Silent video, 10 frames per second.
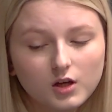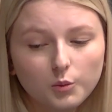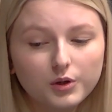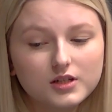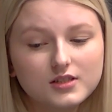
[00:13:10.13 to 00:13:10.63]

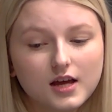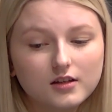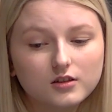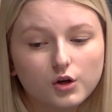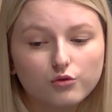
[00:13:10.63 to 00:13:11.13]
because
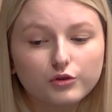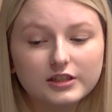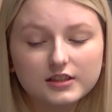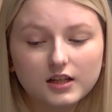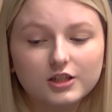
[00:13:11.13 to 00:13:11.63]
then
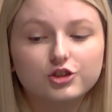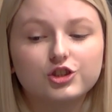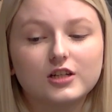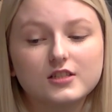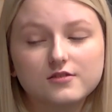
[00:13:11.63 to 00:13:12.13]
reading the
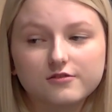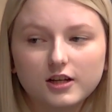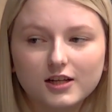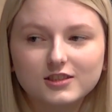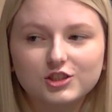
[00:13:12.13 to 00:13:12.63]
literature doesn't feel
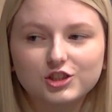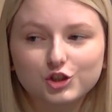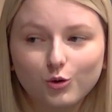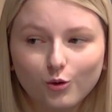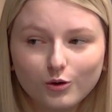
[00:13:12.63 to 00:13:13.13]
like such a
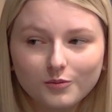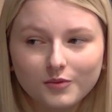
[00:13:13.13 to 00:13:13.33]
chore,